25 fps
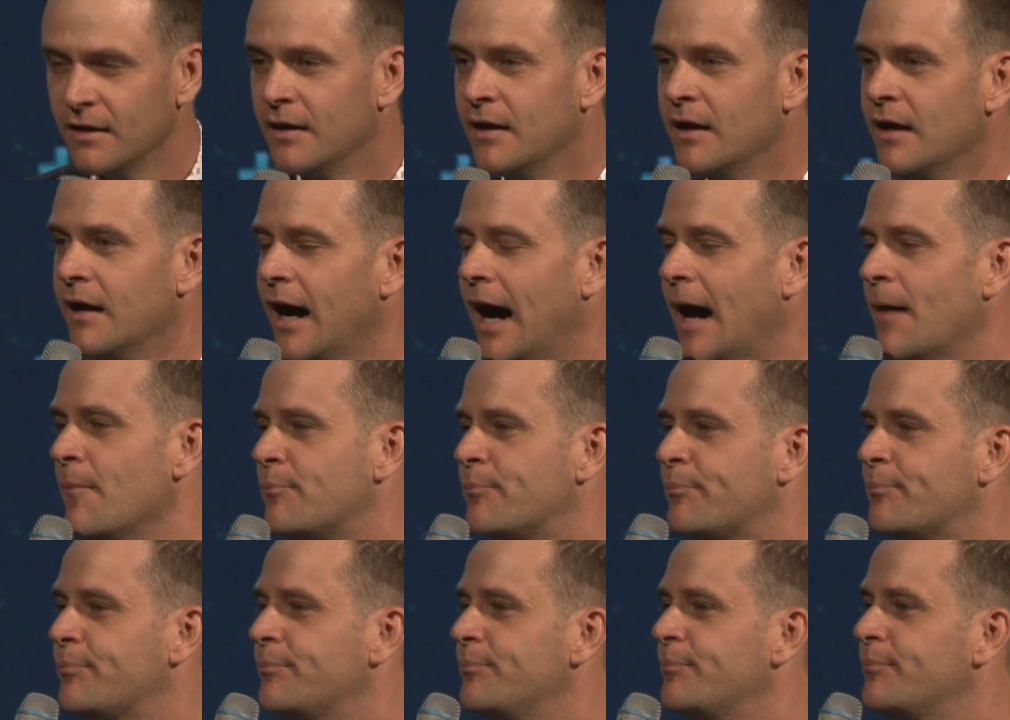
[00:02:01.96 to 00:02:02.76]
I'm,
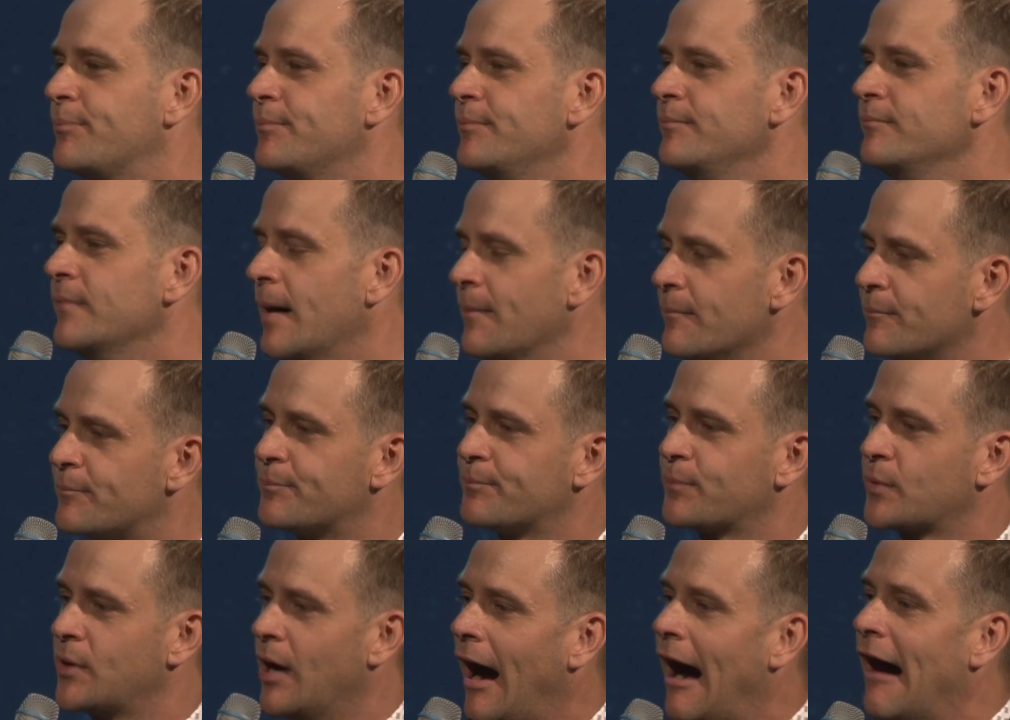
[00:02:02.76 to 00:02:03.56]
I'm
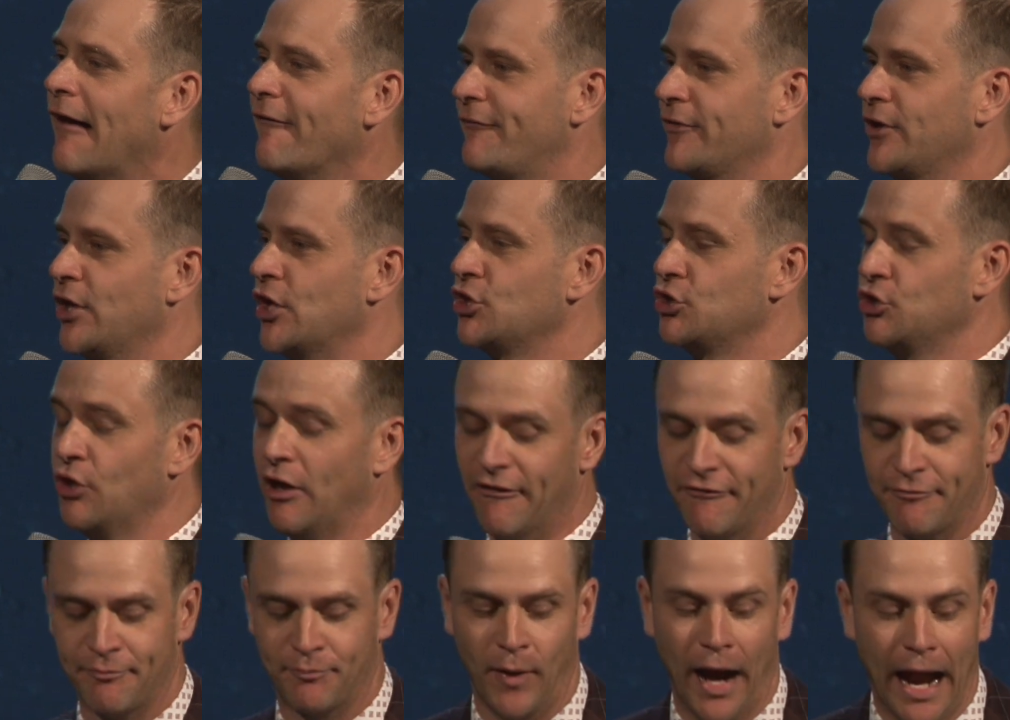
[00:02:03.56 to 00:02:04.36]
confident you
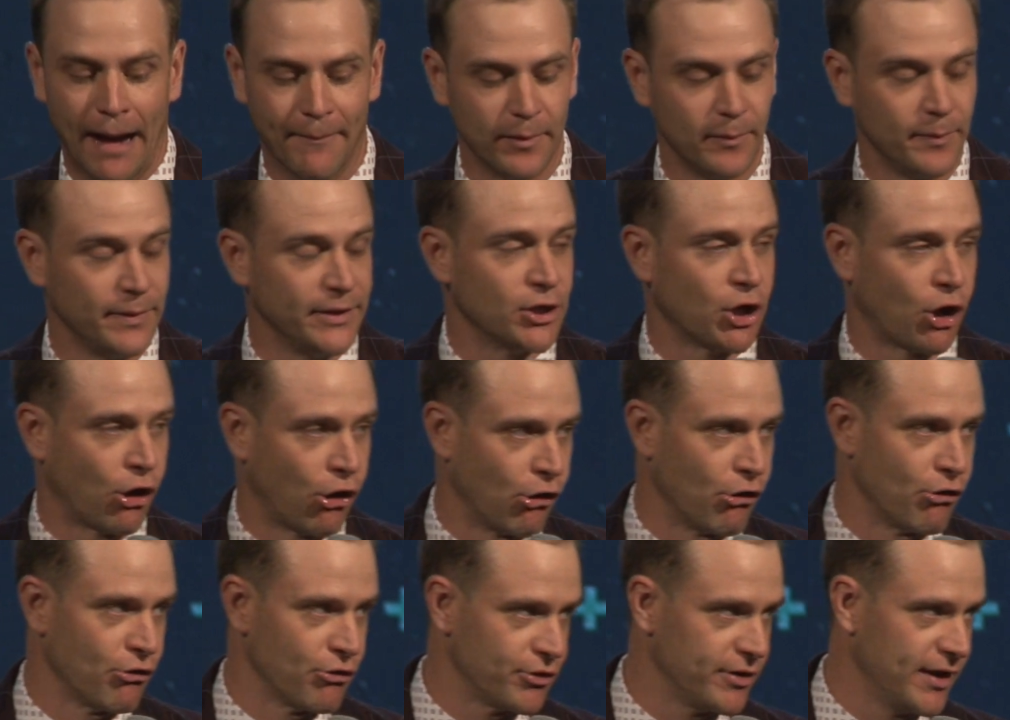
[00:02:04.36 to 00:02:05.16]
have probably
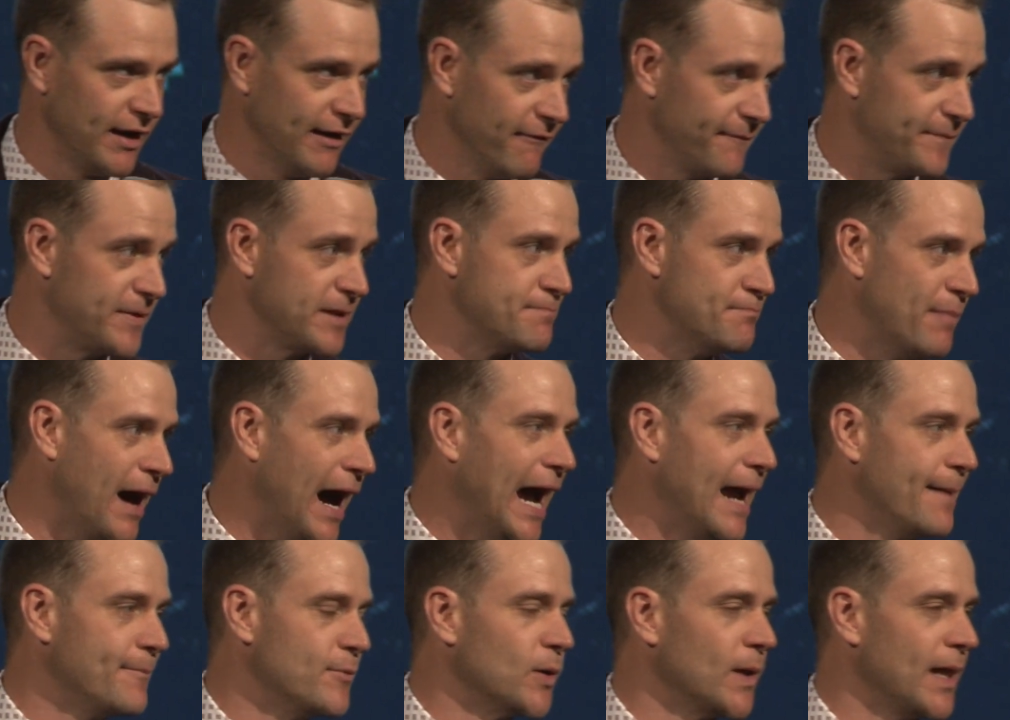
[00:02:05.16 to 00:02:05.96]
heard of the
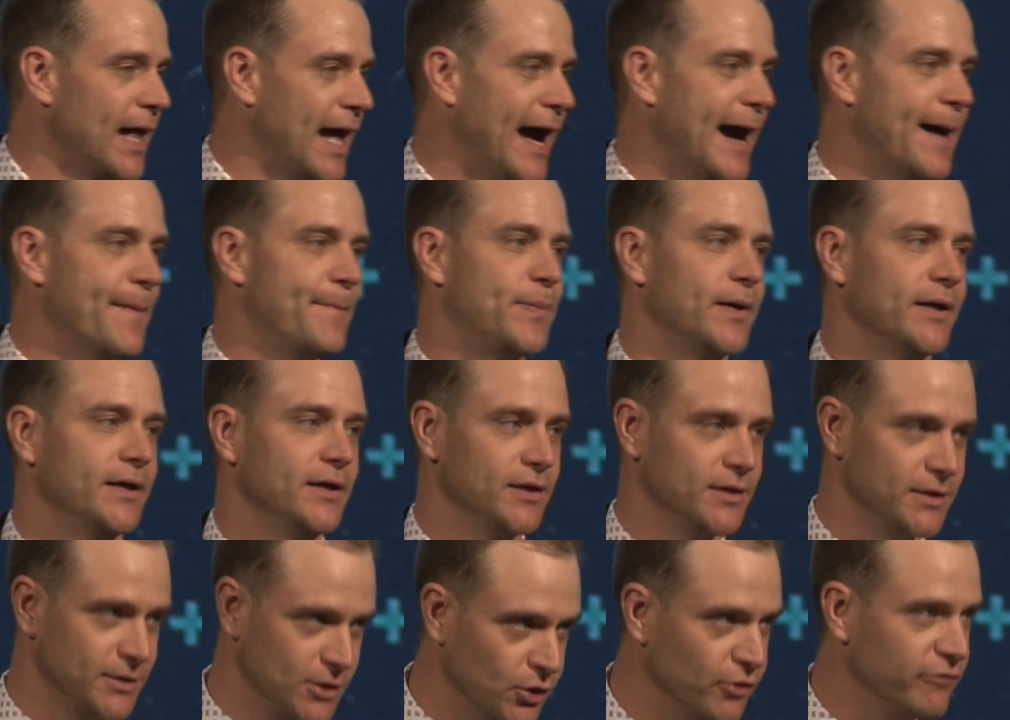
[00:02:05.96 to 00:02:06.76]
Bible app
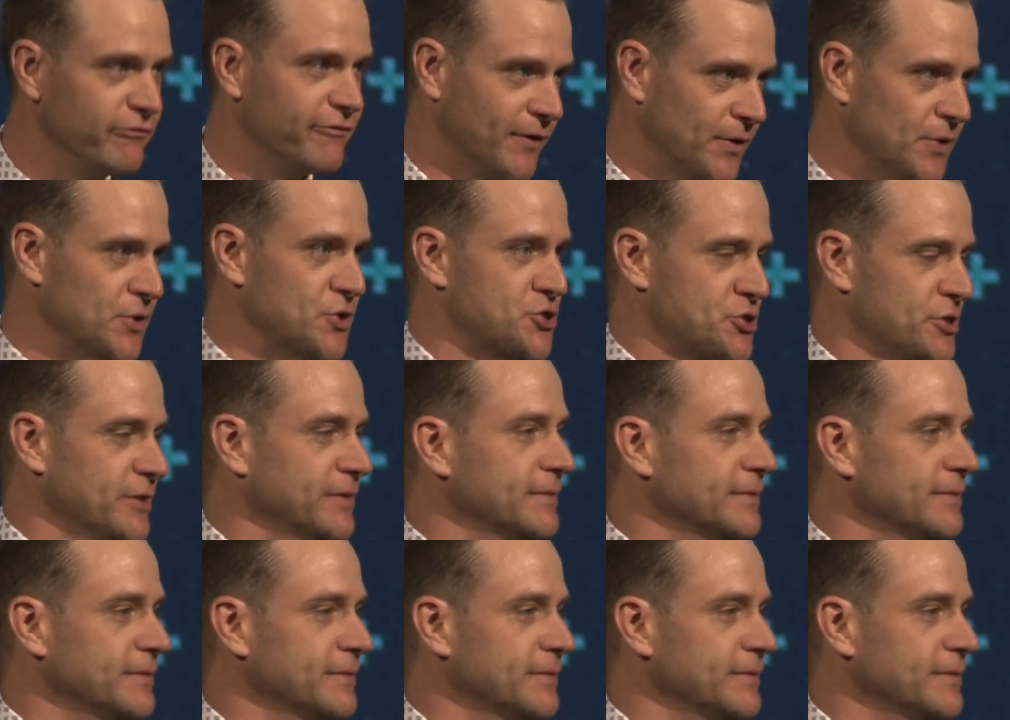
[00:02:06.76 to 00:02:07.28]
YouVersion.